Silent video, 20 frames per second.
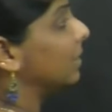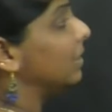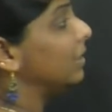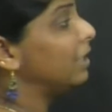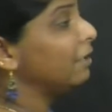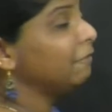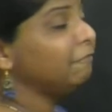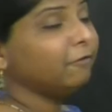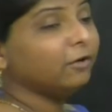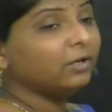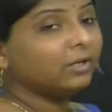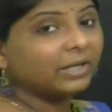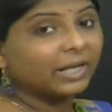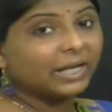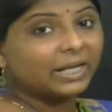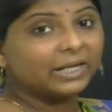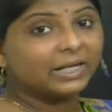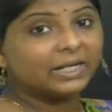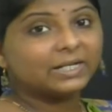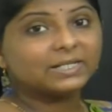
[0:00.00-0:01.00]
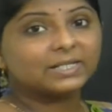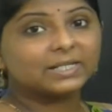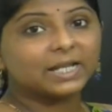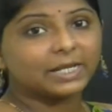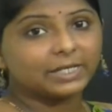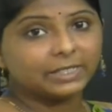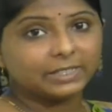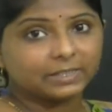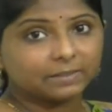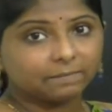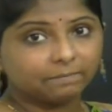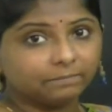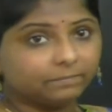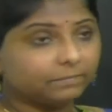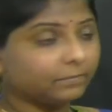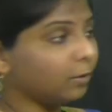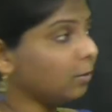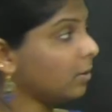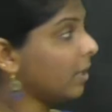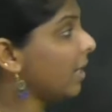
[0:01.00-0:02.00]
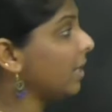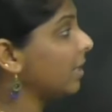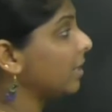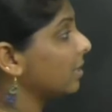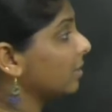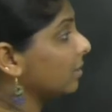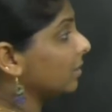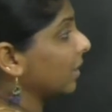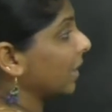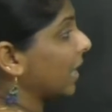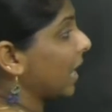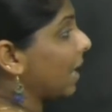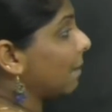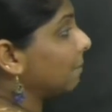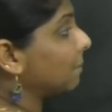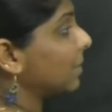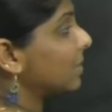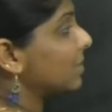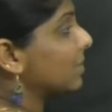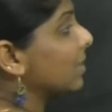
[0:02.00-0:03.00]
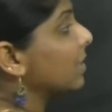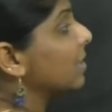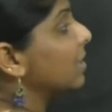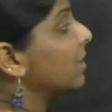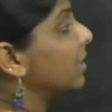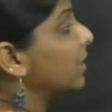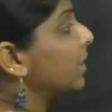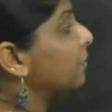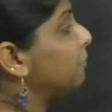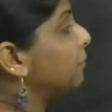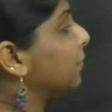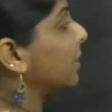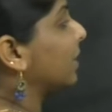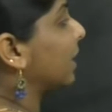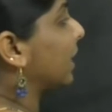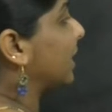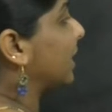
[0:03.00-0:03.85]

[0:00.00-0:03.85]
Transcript: differ in its size. Okay, the gametes differ in